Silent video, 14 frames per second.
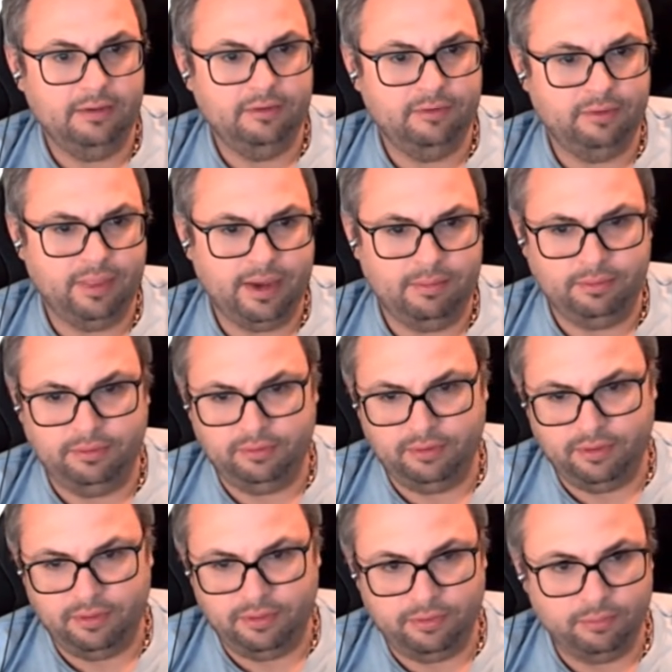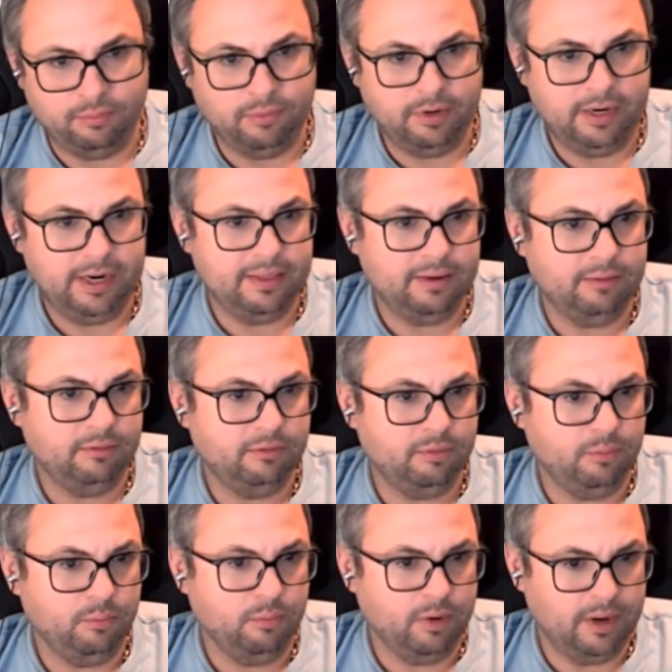So that one's the 3 and that one's
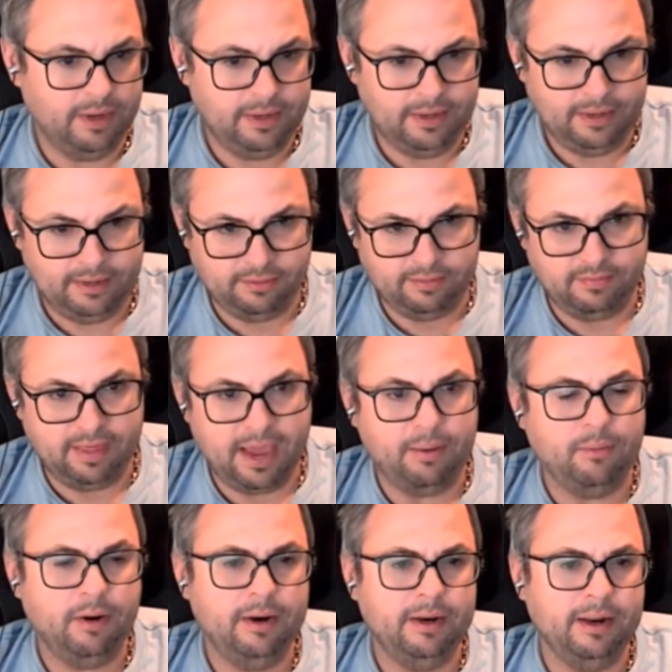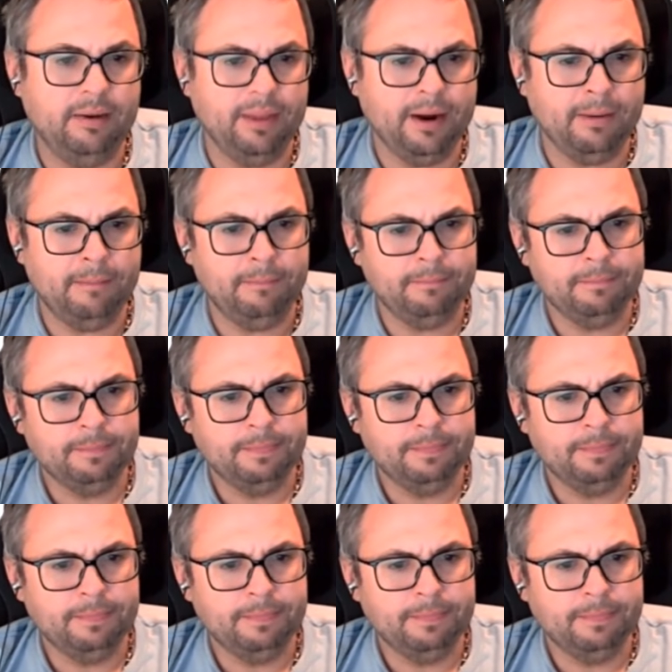the 1 because of that one down there.